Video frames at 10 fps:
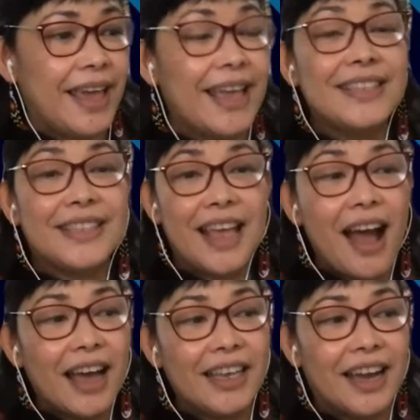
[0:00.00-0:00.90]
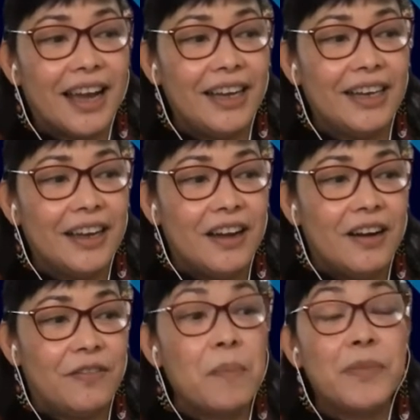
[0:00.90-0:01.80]
and Sihaya
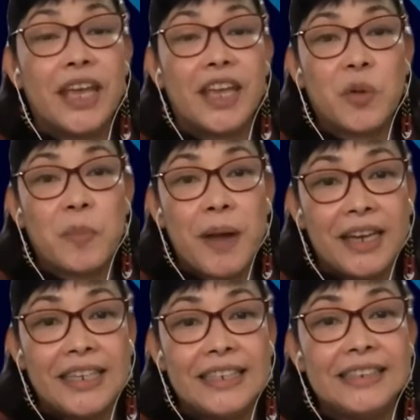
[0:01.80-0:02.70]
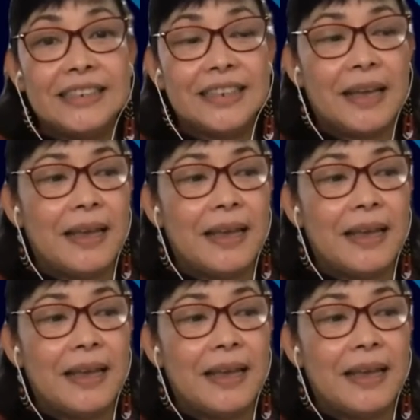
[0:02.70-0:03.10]
from the Irumanen